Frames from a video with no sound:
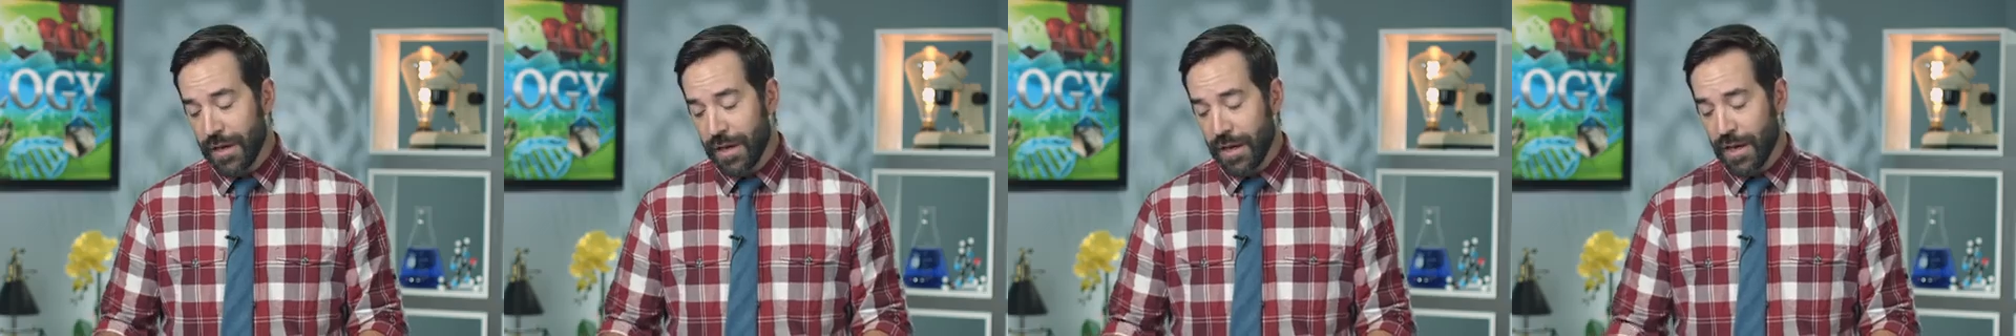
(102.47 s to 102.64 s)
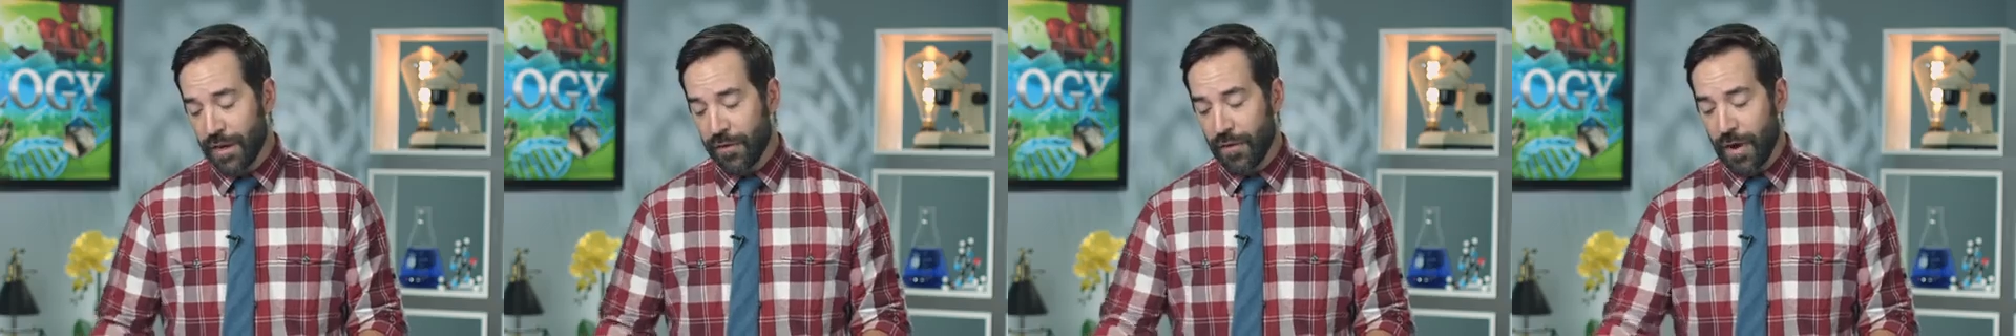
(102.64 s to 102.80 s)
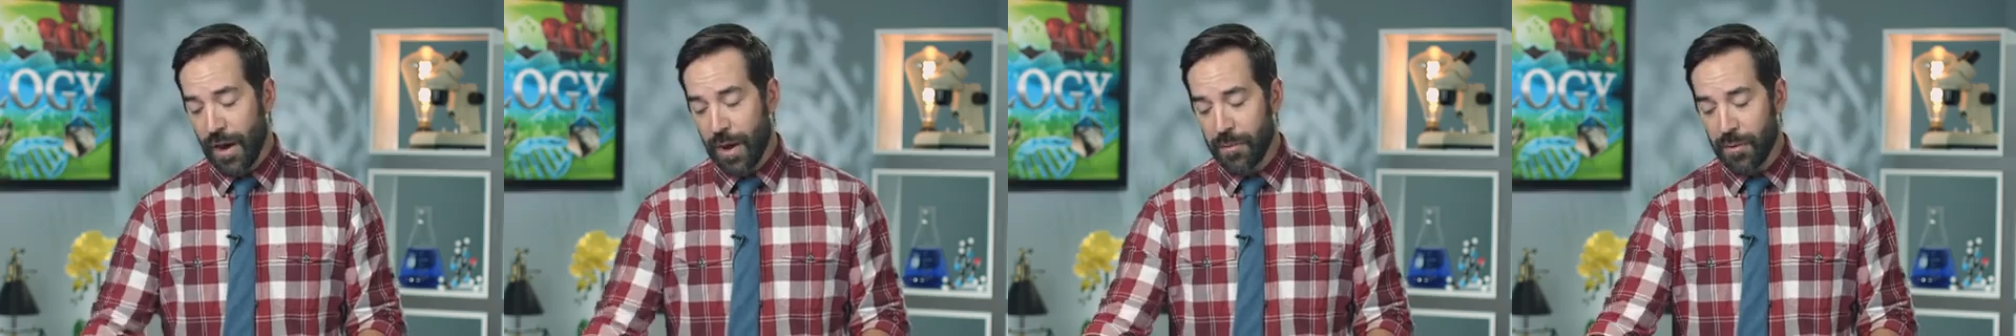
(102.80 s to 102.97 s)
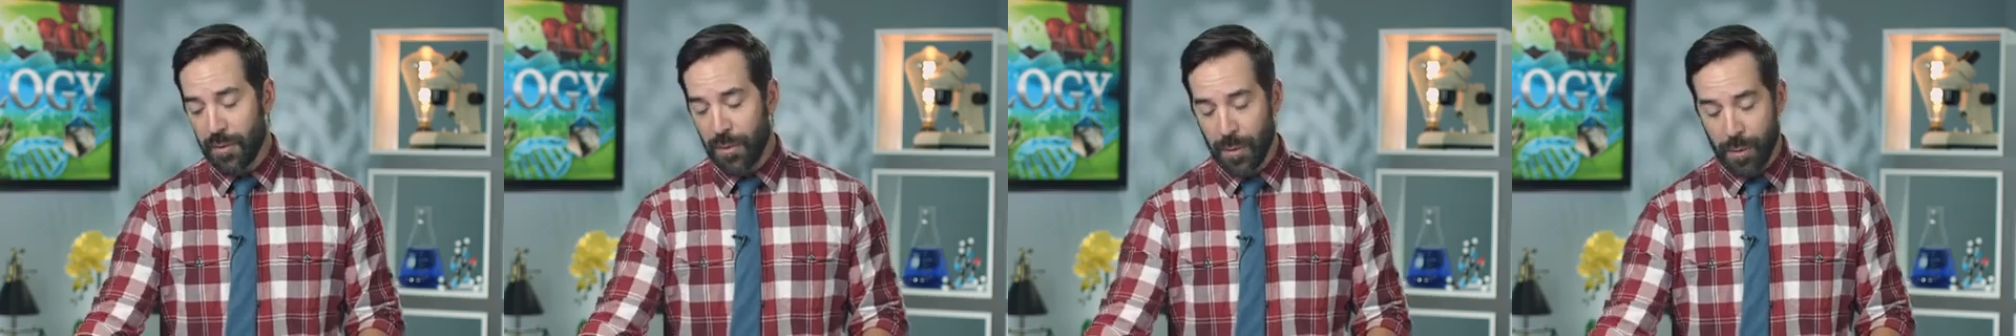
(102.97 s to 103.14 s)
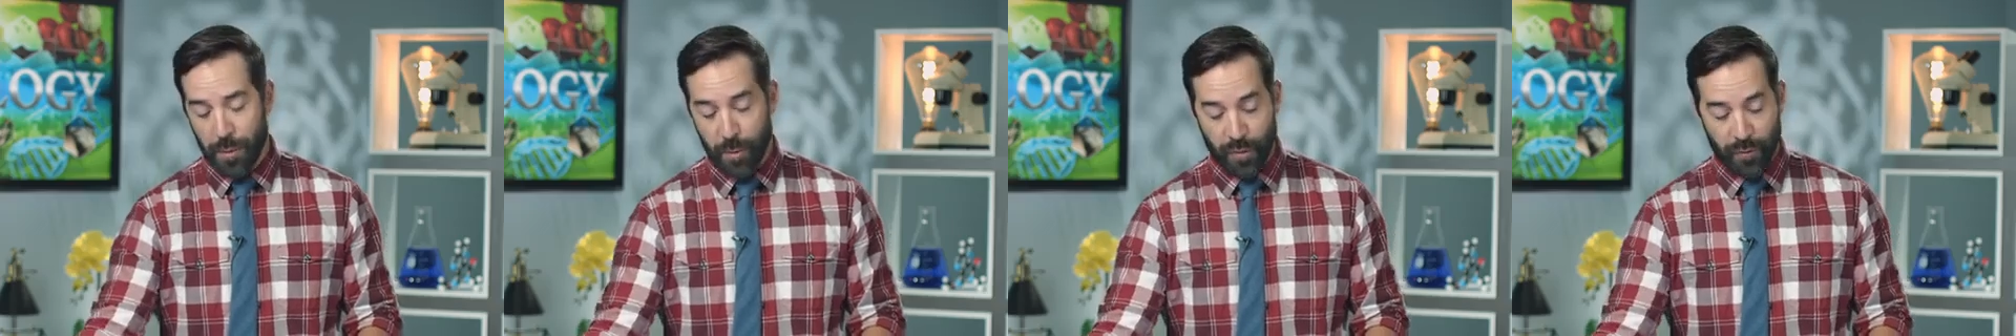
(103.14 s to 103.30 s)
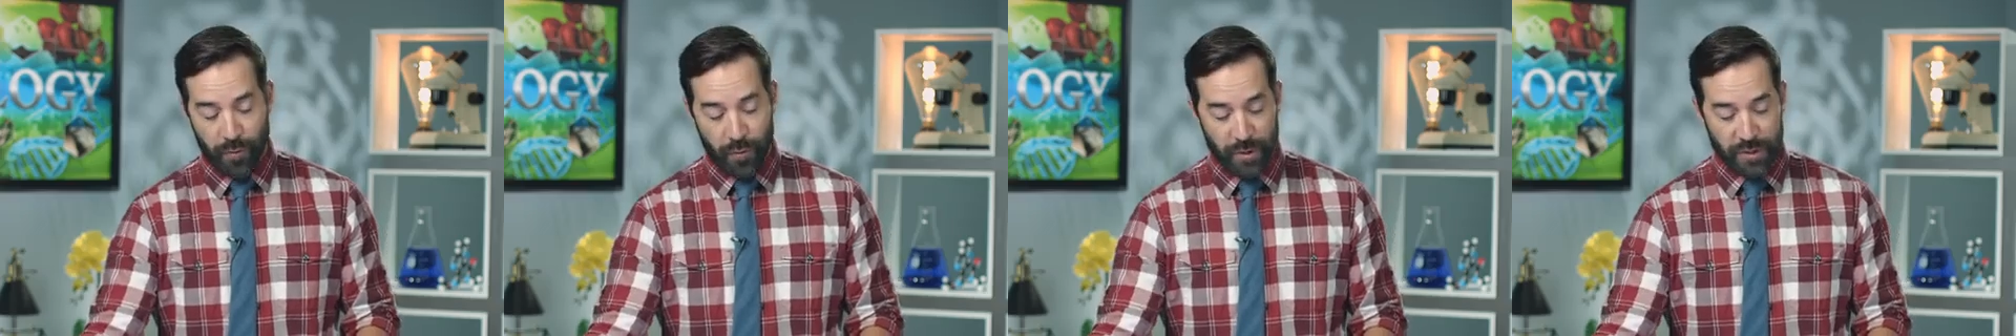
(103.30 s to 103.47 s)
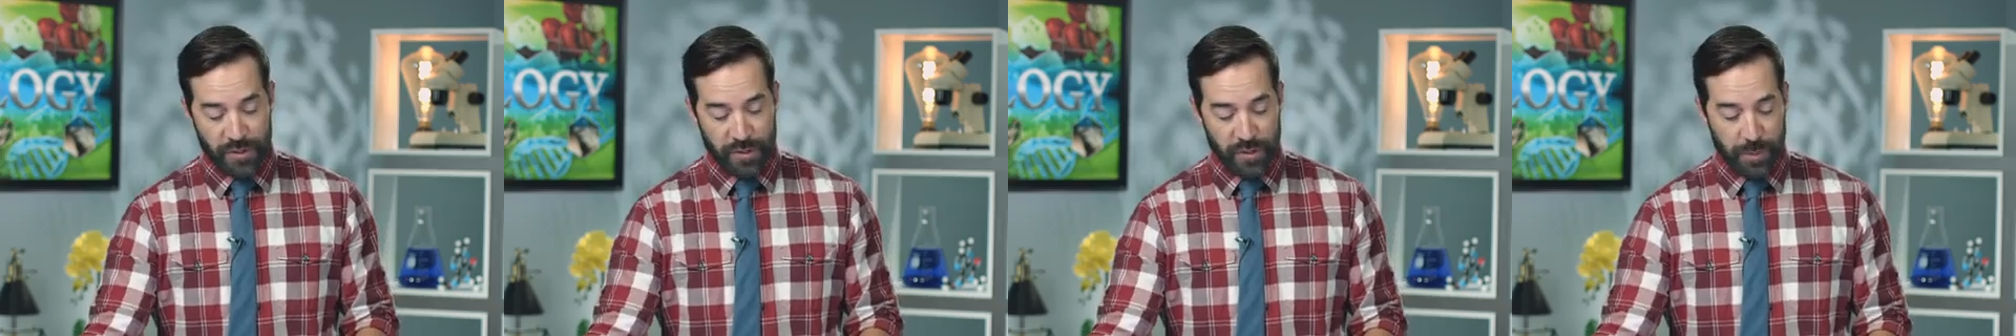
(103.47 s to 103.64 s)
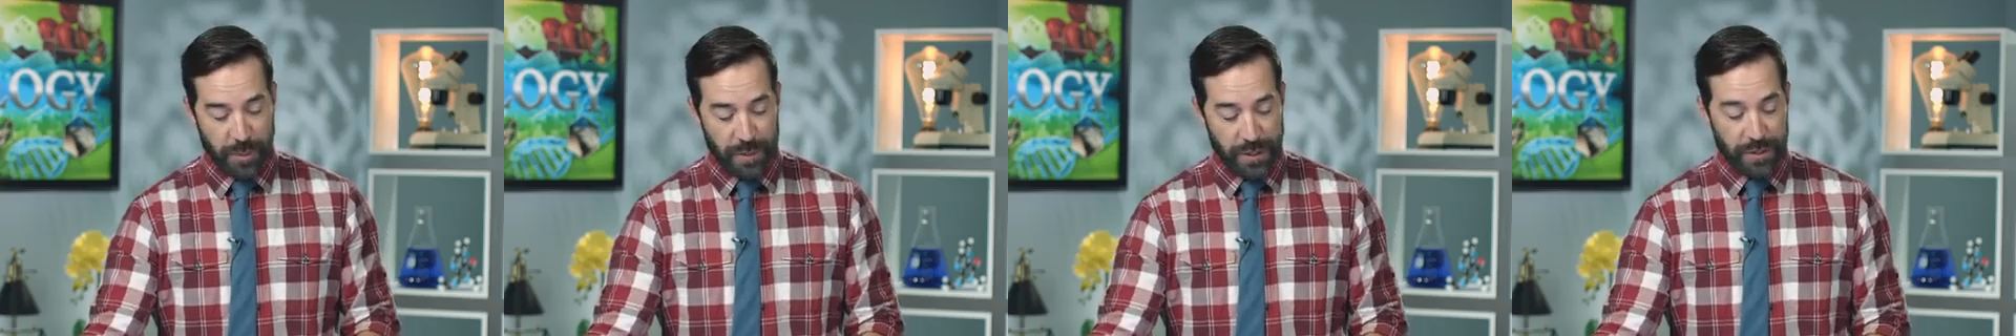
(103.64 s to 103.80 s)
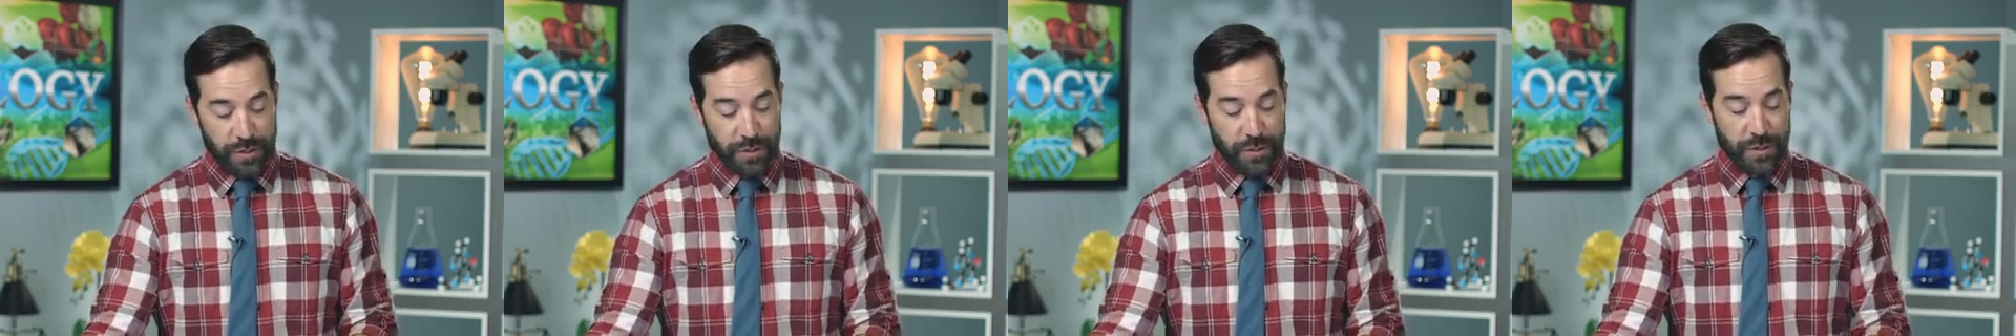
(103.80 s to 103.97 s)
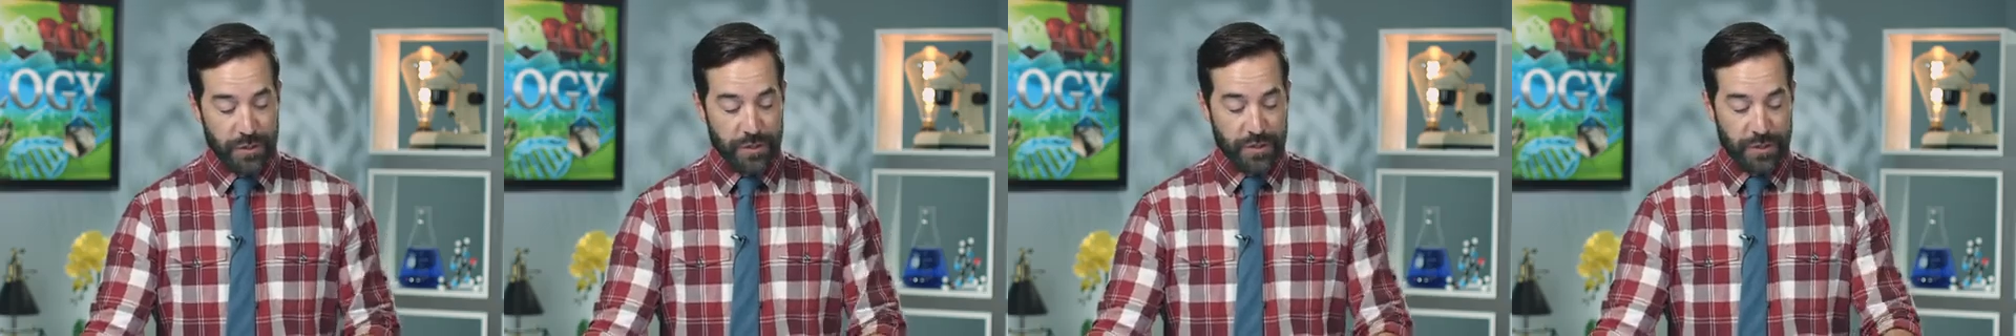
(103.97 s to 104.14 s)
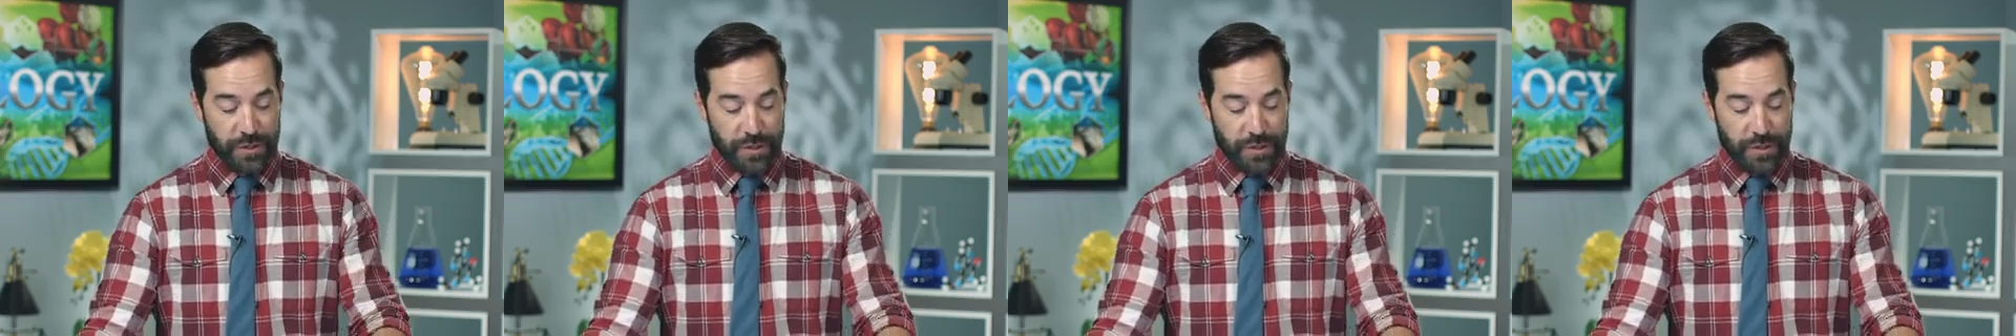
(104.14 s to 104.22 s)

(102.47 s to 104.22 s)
if I'm a member of one species